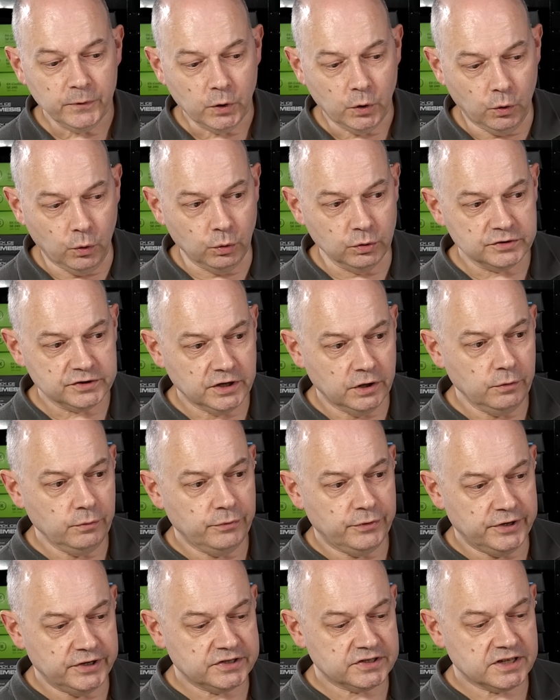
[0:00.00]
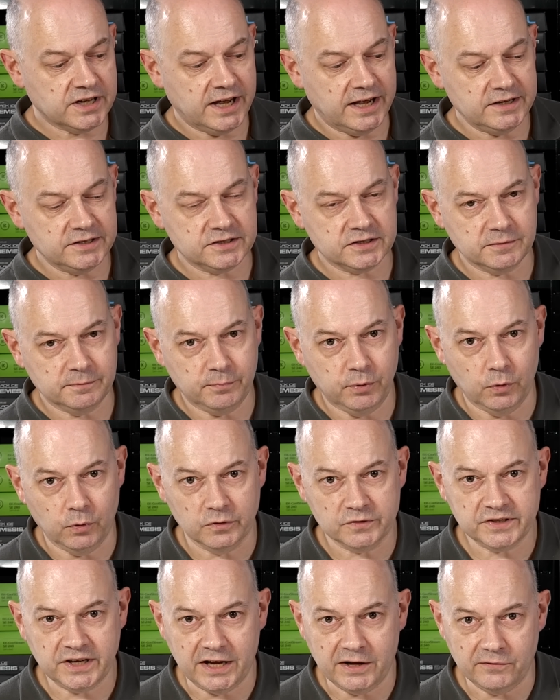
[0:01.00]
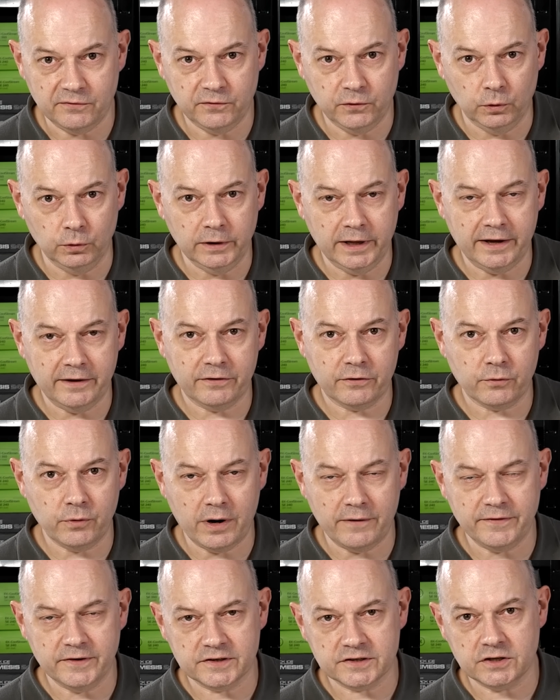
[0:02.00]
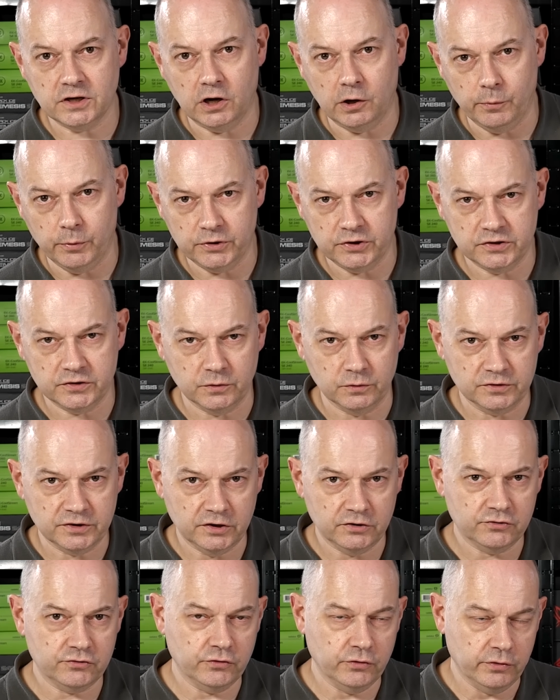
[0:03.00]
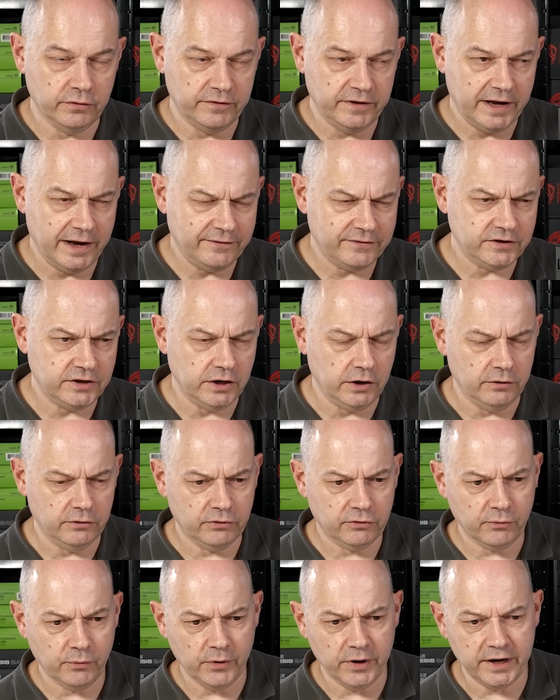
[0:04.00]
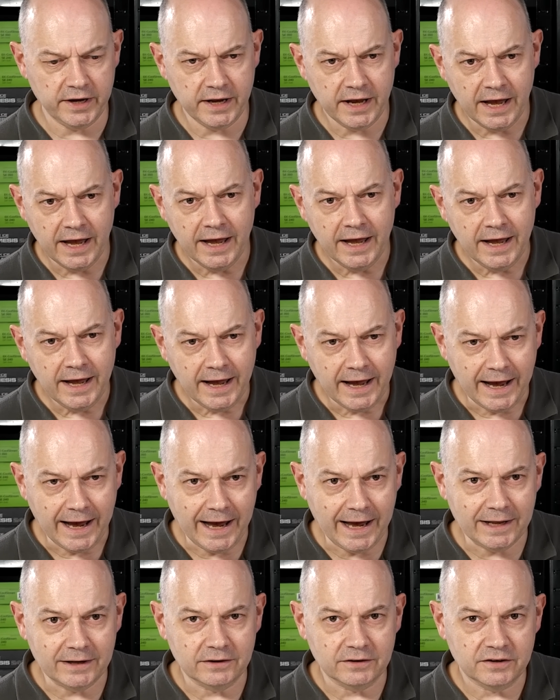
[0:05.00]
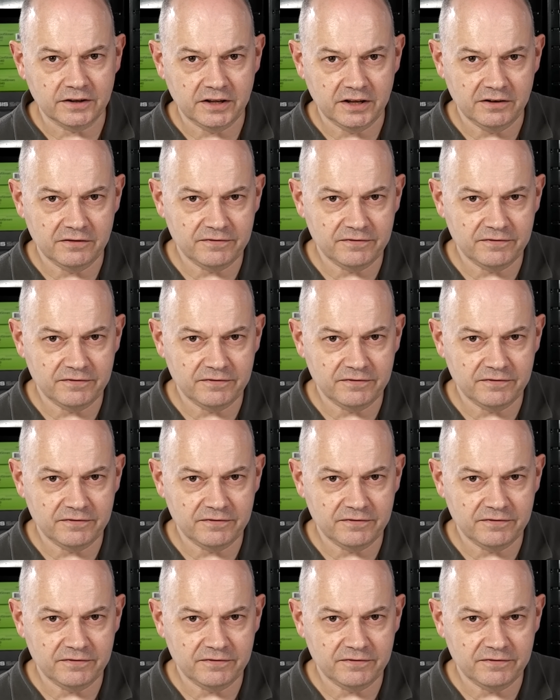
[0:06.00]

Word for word: Also, this case supports a full-length graphics card, which is also true of the FT-03 and the